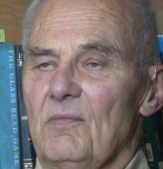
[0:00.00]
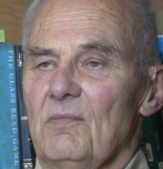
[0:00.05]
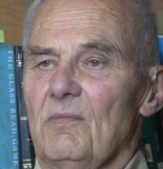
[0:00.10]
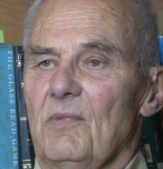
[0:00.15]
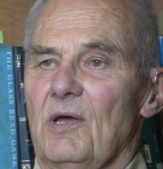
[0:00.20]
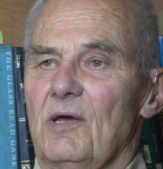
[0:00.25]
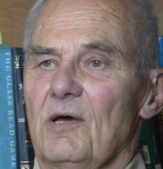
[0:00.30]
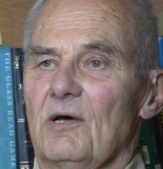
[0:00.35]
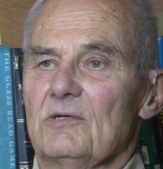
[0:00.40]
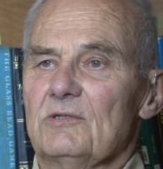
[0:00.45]

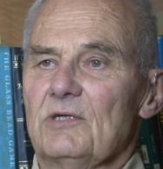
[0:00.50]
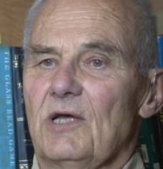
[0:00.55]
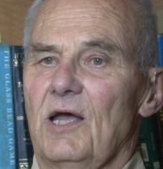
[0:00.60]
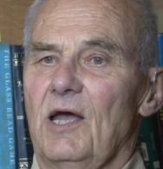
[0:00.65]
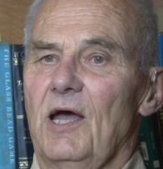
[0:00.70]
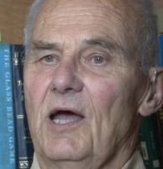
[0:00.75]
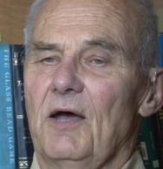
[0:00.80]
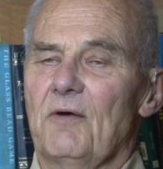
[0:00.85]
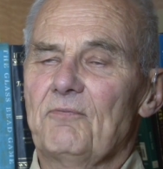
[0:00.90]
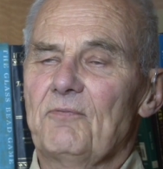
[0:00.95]
because they
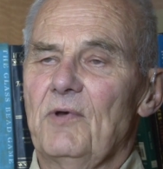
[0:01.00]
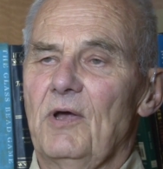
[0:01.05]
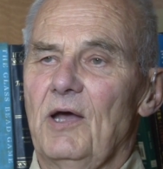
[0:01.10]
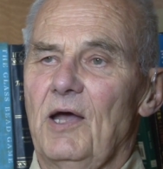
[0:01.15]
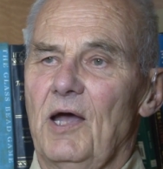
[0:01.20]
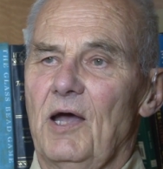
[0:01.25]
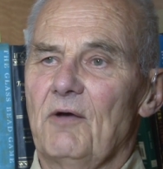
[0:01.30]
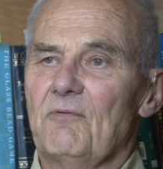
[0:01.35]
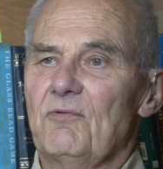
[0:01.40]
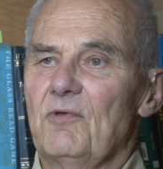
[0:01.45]
have to
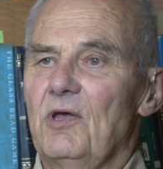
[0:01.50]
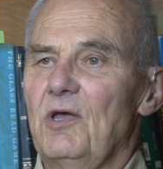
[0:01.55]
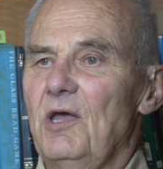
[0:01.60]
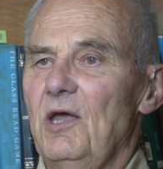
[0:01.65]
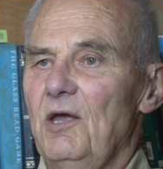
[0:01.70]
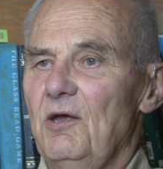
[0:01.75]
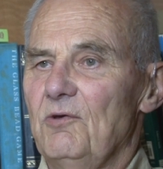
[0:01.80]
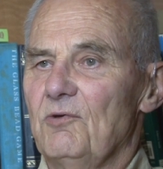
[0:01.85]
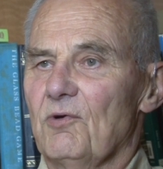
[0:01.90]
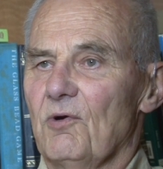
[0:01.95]
have the
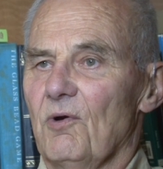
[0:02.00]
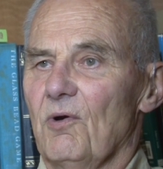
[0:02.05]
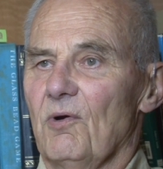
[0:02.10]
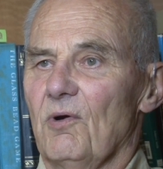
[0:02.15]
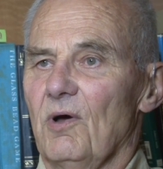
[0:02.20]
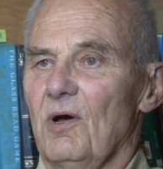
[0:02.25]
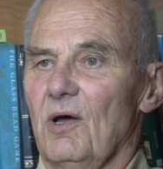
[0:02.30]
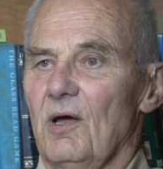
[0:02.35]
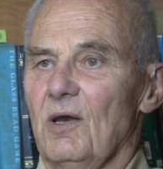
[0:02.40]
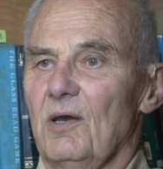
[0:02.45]
key
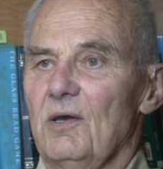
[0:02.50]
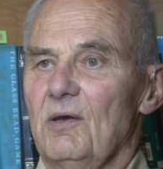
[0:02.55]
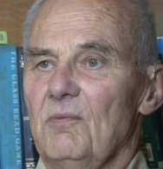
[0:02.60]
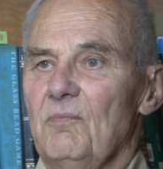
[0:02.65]
turned on.